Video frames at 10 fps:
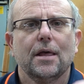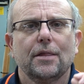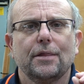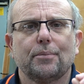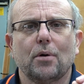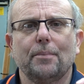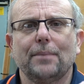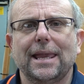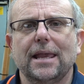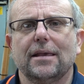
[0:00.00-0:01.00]
The problem
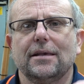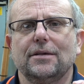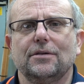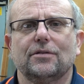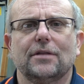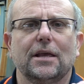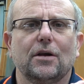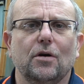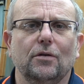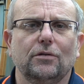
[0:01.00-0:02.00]
here is that
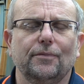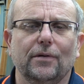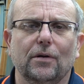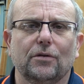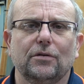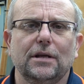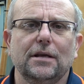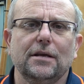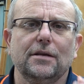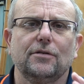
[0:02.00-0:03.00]
constant
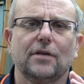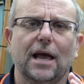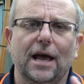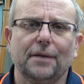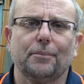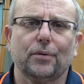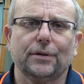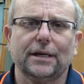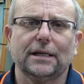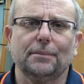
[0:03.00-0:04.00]
velocity is
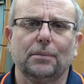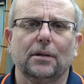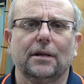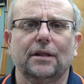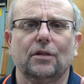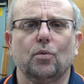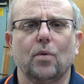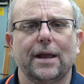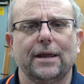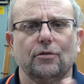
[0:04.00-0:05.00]
unpredictable in the
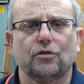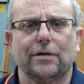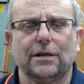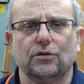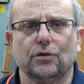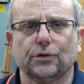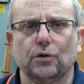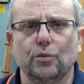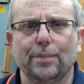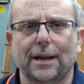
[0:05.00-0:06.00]
way it treats your
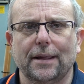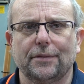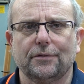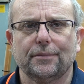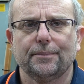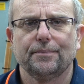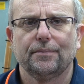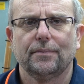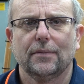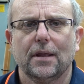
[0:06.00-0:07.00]
toolpaths,
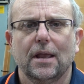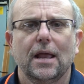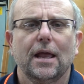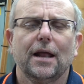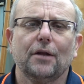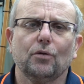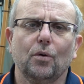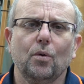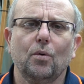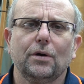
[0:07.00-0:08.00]
and it's
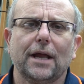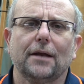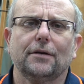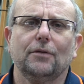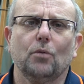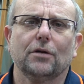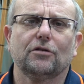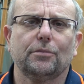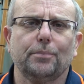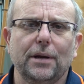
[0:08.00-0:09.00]
all down to what
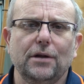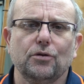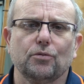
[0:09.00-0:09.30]
speed you